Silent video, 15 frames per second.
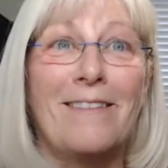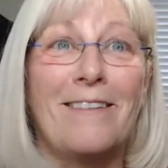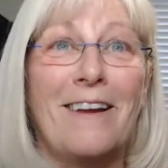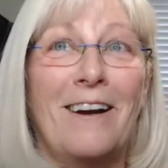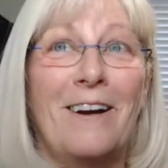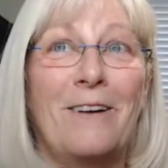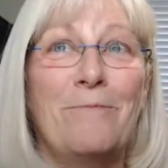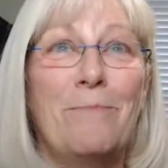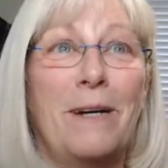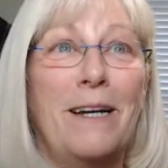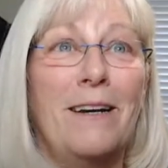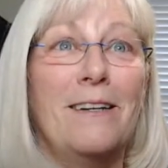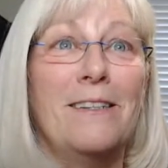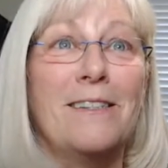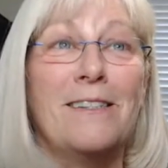So
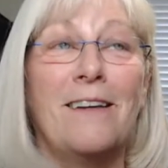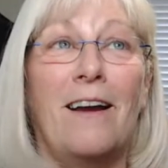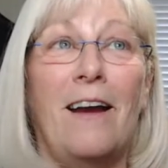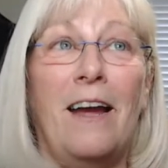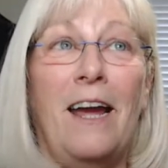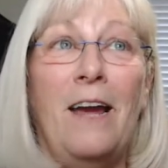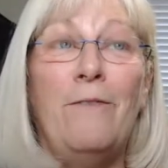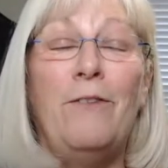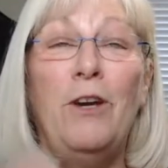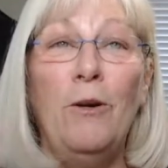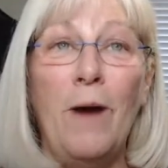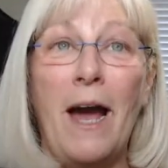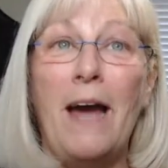because if you